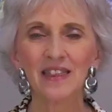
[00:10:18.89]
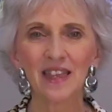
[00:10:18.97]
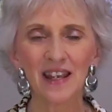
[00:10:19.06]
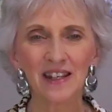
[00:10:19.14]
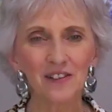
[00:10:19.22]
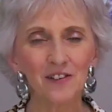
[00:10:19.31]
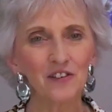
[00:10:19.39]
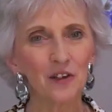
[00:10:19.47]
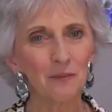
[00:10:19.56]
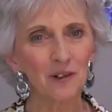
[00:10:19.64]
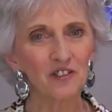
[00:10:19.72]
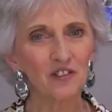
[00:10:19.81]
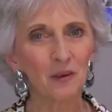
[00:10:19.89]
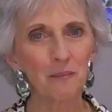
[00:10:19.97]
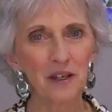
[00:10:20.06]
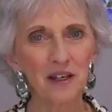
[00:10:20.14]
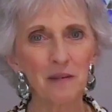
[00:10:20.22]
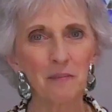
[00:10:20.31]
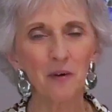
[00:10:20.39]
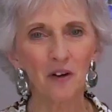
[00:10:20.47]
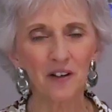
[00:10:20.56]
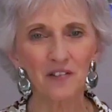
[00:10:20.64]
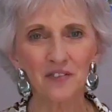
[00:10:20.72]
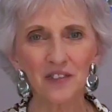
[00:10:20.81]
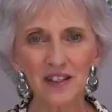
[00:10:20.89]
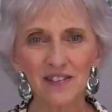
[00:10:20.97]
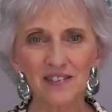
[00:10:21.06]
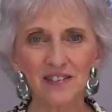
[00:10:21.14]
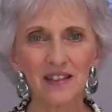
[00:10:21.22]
Thank you so much for being a part of this.